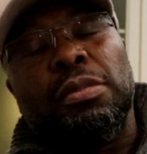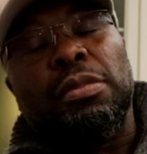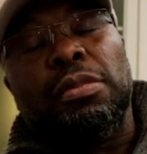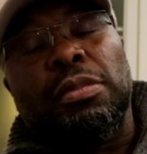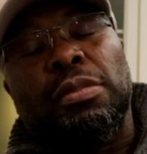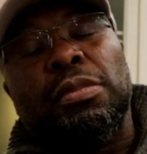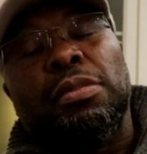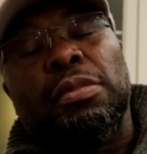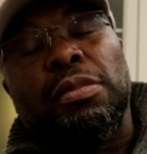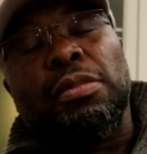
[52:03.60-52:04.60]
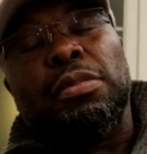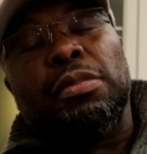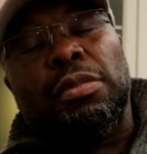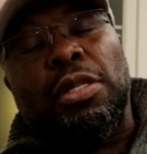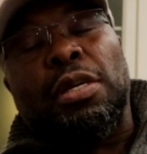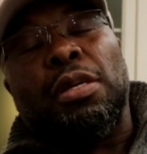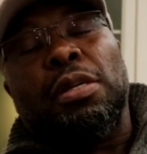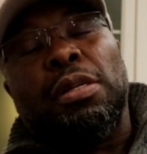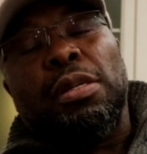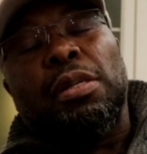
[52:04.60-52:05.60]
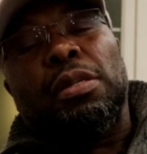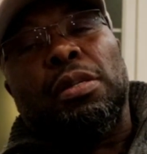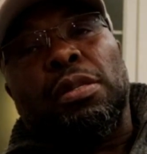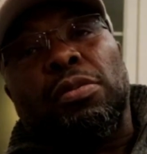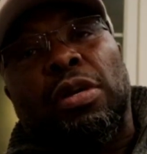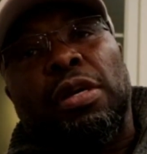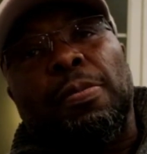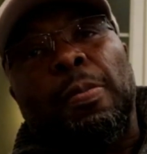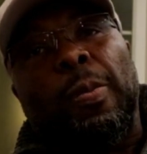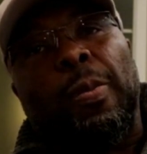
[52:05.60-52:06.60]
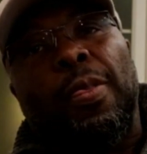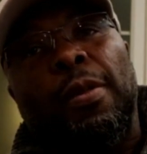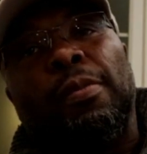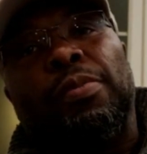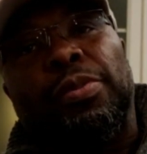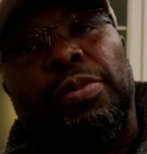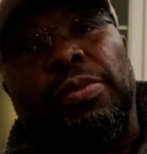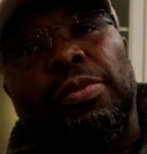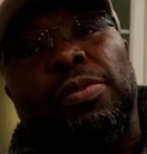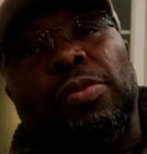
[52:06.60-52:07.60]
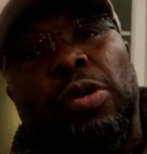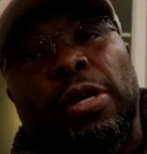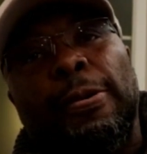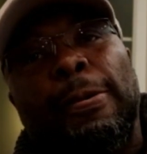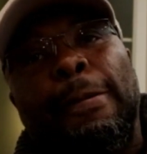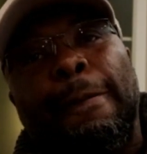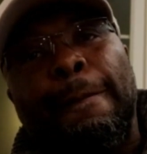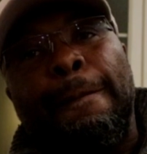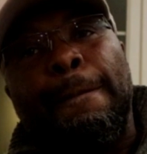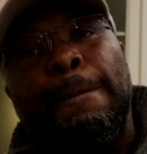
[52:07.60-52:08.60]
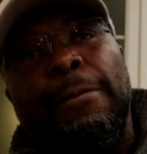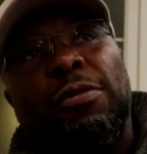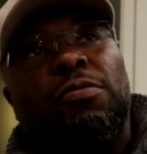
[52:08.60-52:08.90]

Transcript: a lot of money on the table to enjoy. Right. What's going on with him?